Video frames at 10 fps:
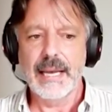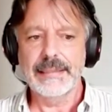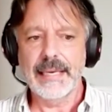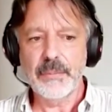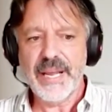
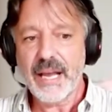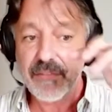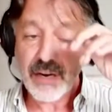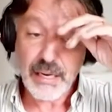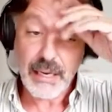And then we
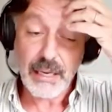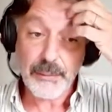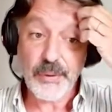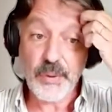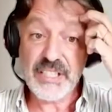have a
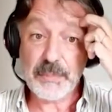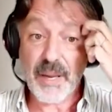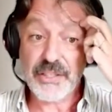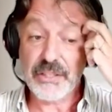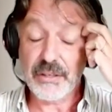request
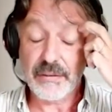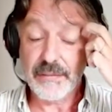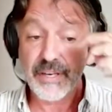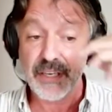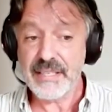
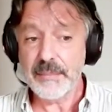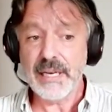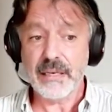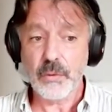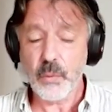dispatcher, very
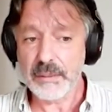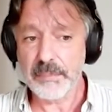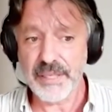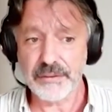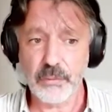similar to
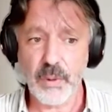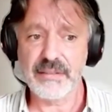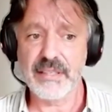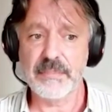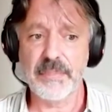what Pierre
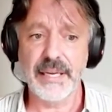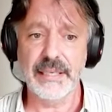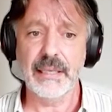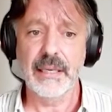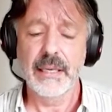was
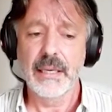explaining,